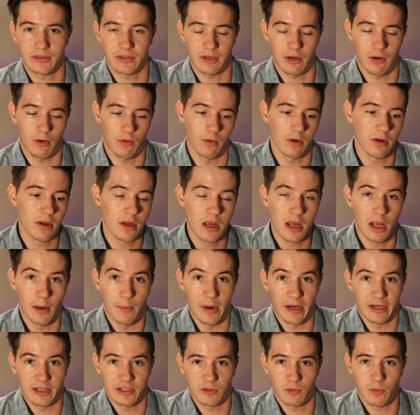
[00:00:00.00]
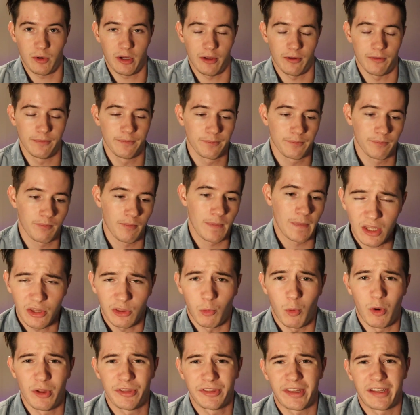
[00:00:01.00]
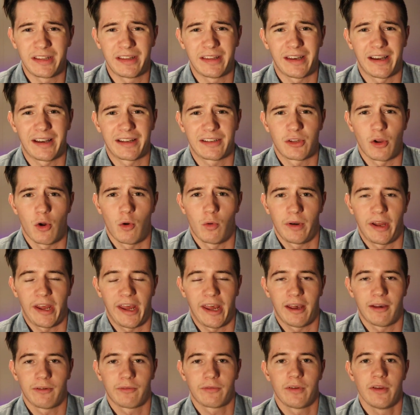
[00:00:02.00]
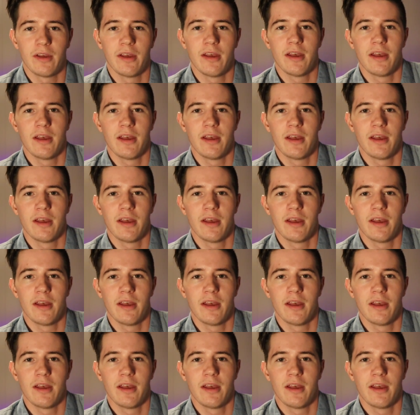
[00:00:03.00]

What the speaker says: so might as well. The one thing that I don't have,